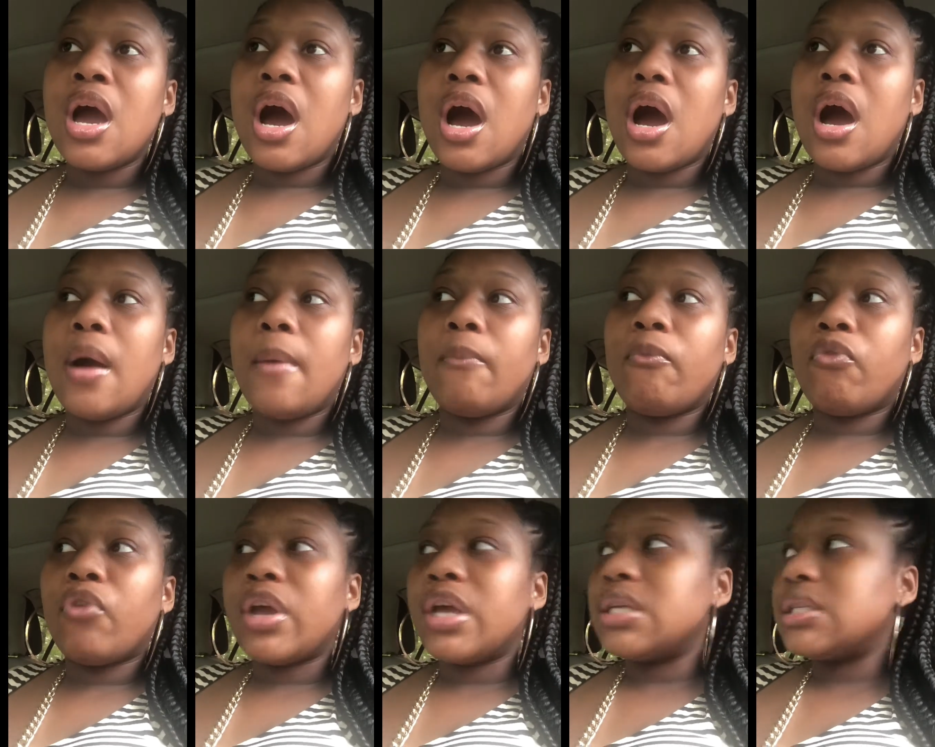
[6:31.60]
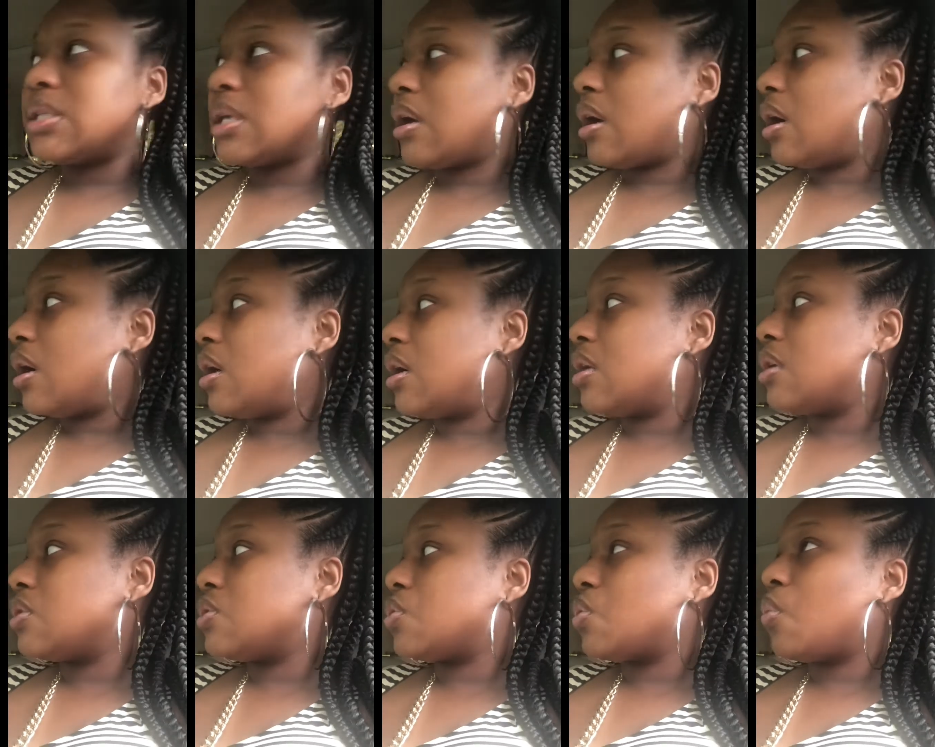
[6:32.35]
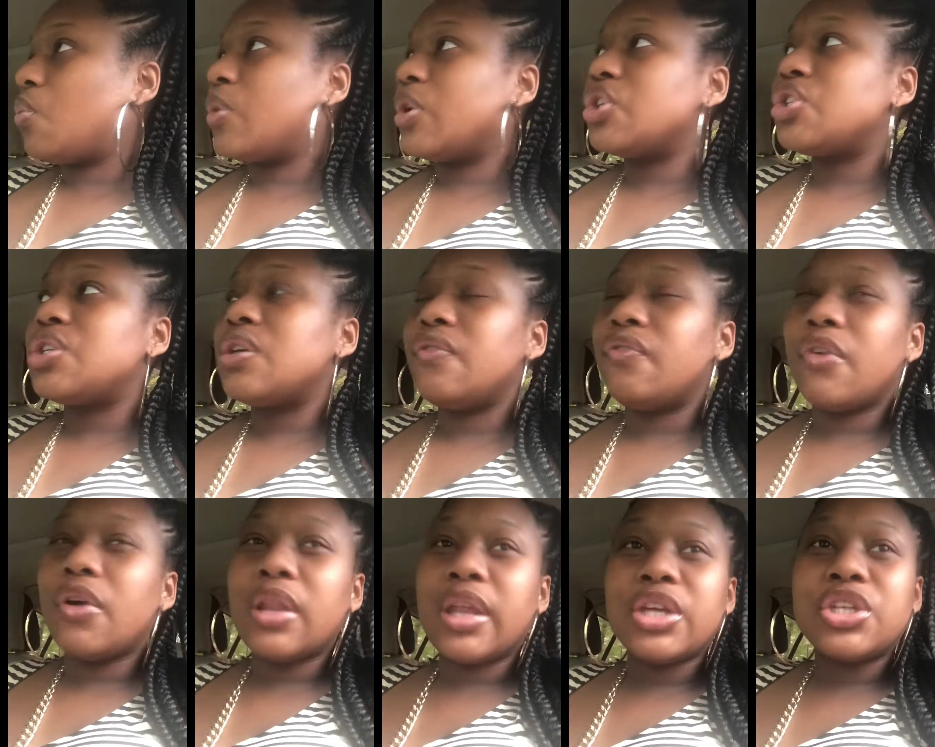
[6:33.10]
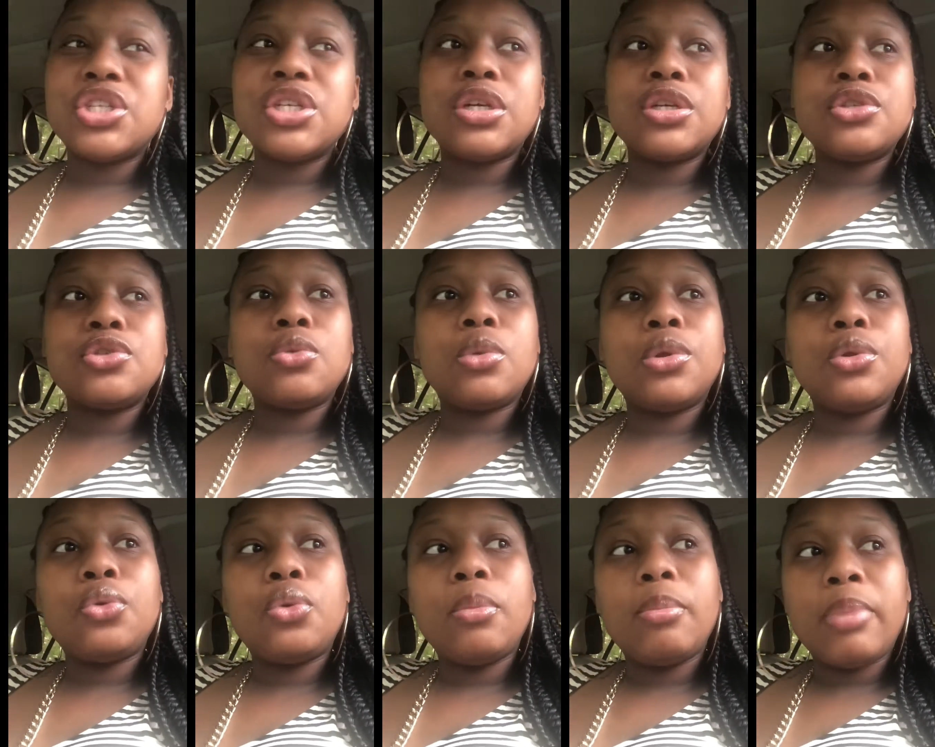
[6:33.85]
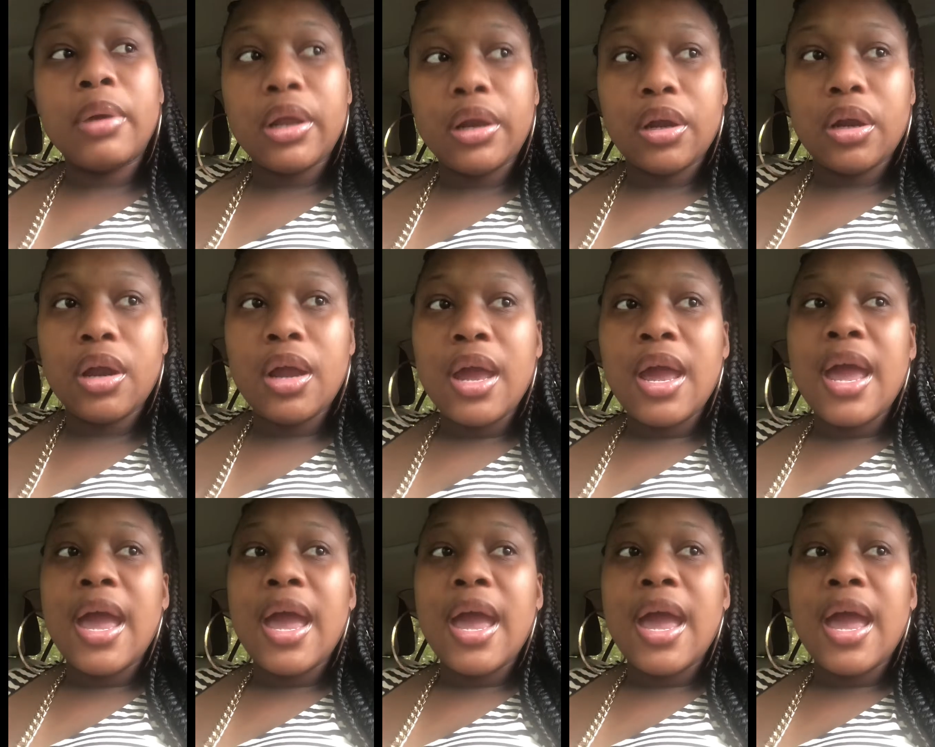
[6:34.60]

raising us, or where she felt like she could do a little better.